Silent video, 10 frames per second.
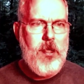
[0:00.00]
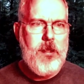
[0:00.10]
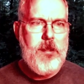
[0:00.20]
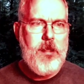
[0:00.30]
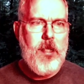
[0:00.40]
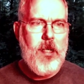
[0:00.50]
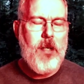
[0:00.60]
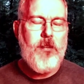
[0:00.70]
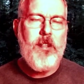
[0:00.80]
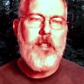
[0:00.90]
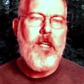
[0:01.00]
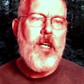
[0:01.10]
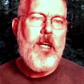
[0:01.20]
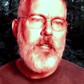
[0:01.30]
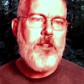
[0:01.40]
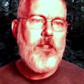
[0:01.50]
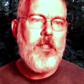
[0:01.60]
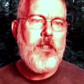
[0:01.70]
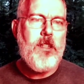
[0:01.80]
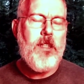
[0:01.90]
yeah, I think ancient
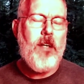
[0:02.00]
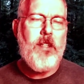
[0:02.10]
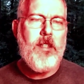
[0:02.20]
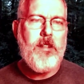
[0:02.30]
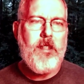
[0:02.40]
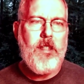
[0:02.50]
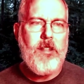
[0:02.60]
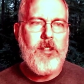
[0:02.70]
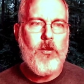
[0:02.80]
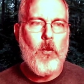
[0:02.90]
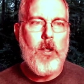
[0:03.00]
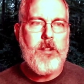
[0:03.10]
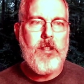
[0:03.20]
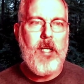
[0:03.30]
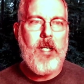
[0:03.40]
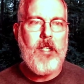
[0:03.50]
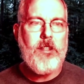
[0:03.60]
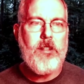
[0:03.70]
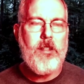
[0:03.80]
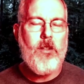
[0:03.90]
India, it just wasn't
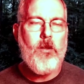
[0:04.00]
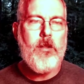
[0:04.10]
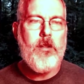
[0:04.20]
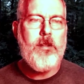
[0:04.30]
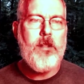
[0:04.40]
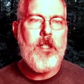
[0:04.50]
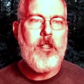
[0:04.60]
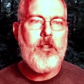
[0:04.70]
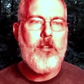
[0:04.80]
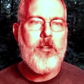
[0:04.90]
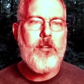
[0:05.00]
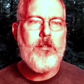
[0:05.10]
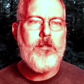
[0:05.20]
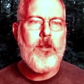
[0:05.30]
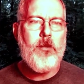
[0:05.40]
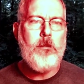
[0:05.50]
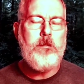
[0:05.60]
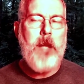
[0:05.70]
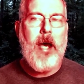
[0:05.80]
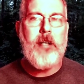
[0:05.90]
as like
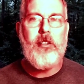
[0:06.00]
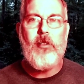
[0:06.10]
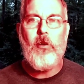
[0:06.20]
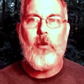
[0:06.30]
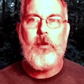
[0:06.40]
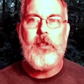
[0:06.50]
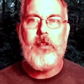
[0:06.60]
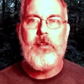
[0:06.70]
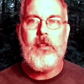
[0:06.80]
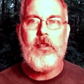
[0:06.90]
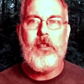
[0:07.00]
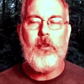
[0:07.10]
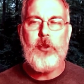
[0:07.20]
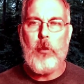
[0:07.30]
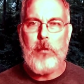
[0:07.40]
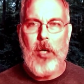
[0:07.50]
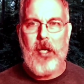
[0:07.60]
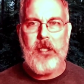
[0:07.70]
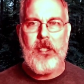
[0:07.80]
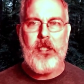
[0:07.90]
matter oriented. You know, your
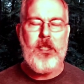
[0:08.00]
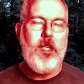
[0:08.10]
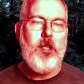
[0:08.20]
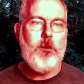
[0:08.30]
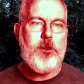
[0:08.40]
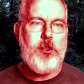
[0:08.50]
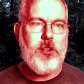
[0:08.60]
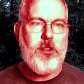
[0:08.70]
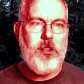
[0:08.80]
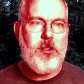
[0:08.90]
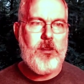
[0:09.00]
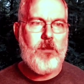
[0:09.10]
body was just this